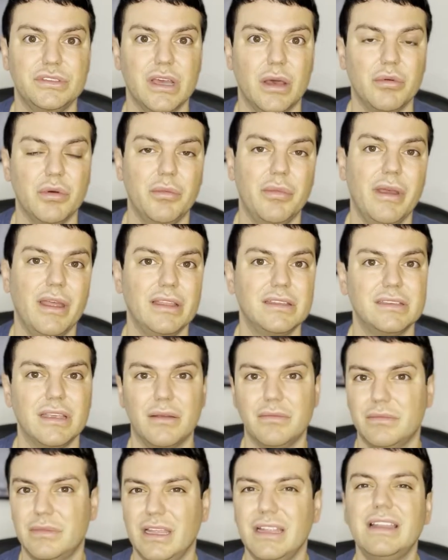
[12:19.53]
double beds.
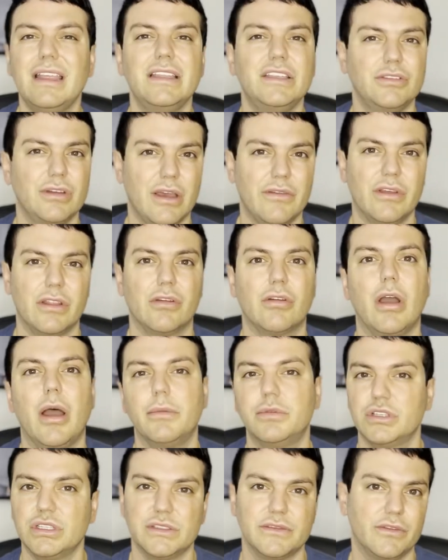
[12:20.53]
I think they do have other
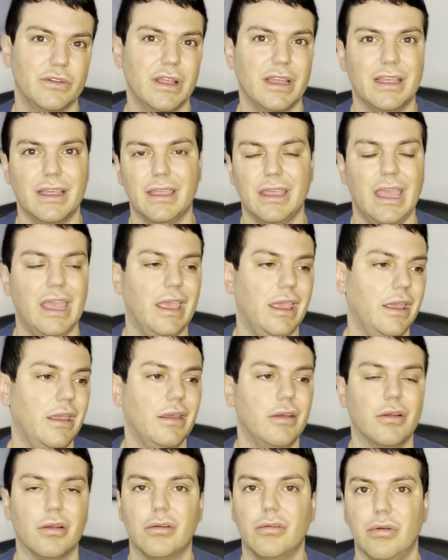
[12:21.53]
options for like a
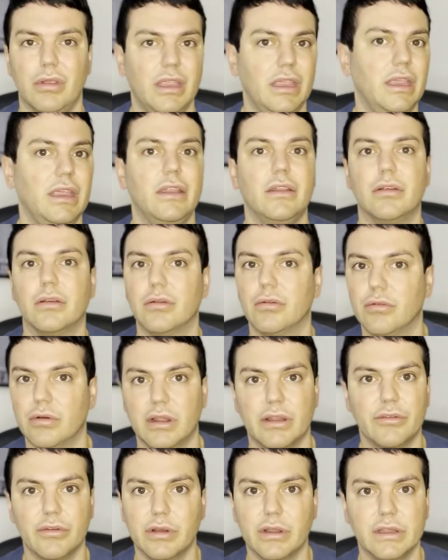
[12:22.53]
king or queen or
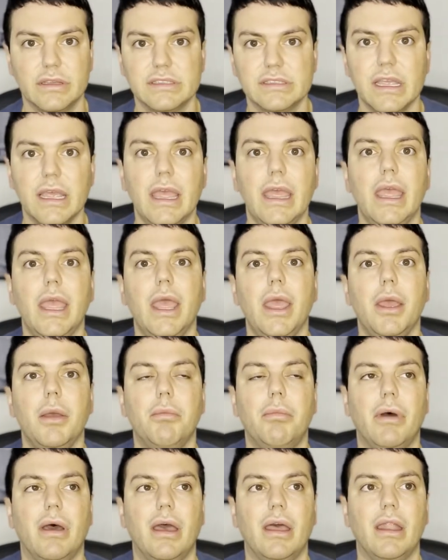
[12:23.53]
whatever it is,
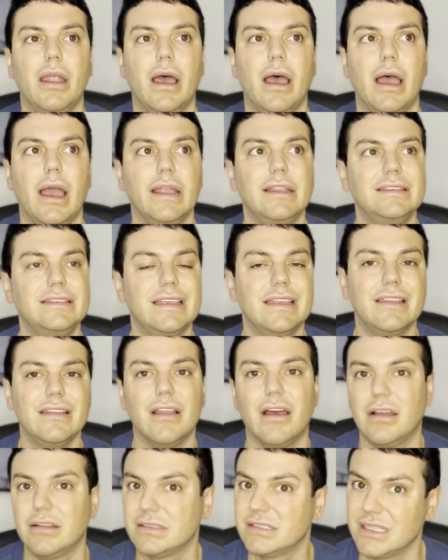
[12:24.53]
but I did
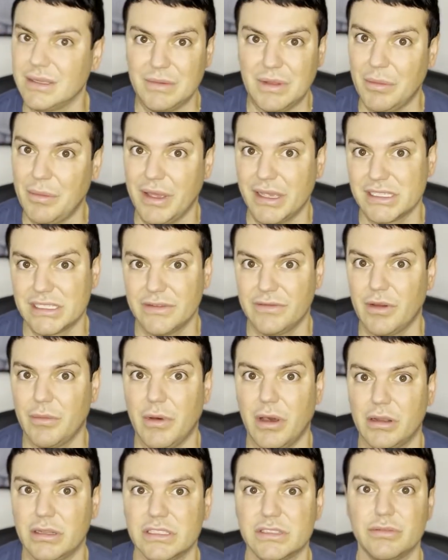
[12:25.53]
not sleep the best, if
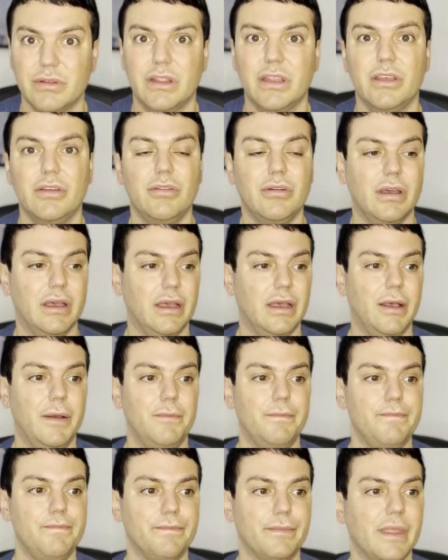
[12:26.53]
I'm honest with you.
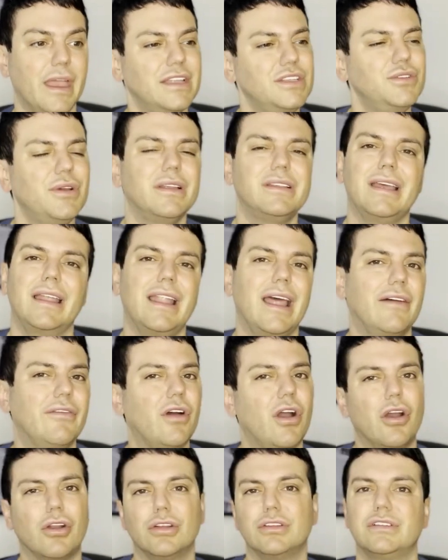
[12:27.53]
I do tend to
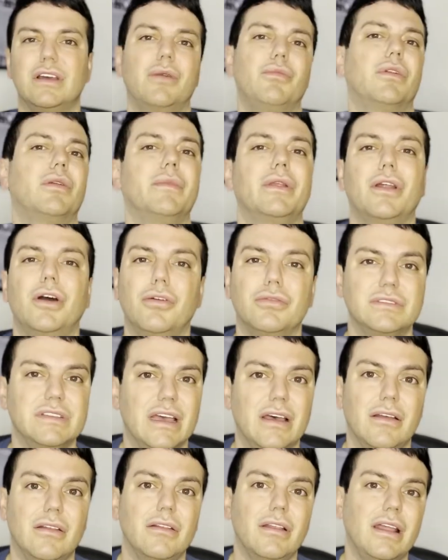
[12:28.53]
have a harder time when I'm in a
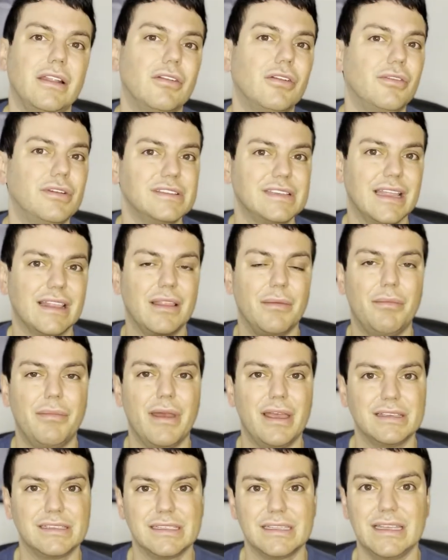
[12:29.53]
hotel. I don't always get the
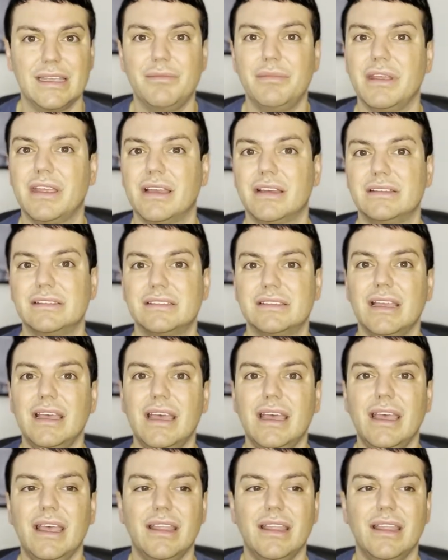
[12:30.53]
best sleep because